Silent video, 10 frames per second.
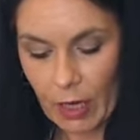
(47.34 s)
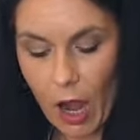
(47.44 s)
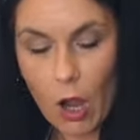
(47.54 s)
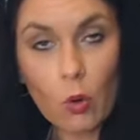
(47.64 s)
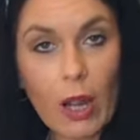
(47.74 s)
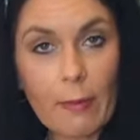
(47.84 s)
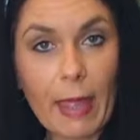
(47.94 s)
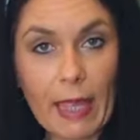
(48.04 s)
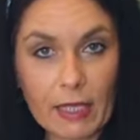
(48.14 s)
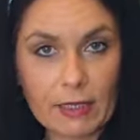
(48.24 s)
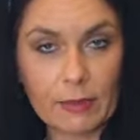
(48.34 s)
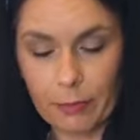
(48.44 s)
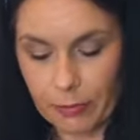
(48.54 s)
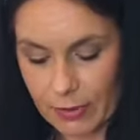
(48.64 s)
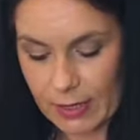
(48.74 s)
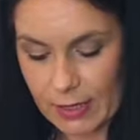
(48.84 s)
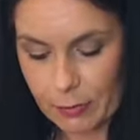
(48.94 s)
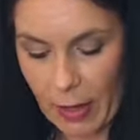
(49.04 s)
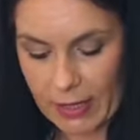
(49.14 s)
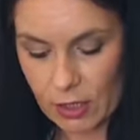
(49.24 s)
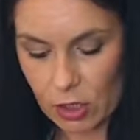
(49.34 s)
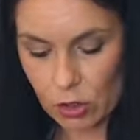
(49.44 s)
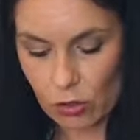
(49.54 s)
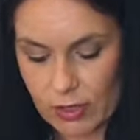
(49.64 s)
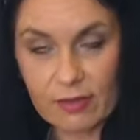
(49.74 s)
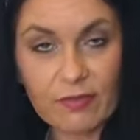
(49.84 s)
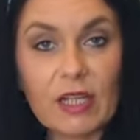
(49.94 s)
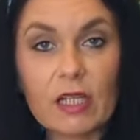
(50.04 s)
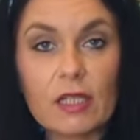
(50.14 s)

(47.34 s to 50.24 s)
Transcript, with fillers: how I make this, this pesto sauce. It's very